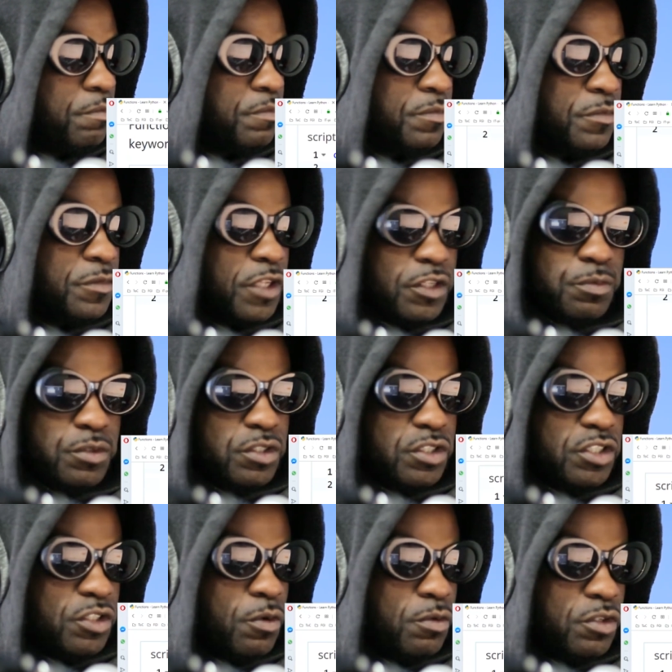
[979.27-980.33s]
So that's
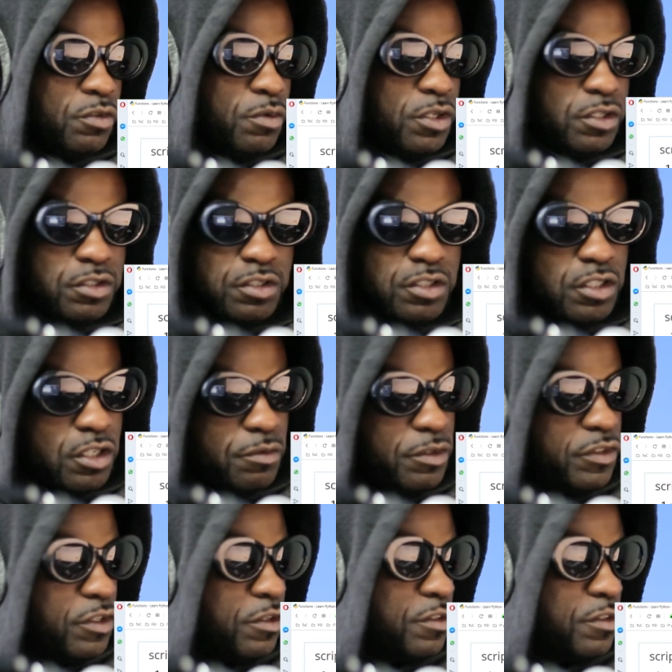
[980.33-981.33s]
just showing you what it can return.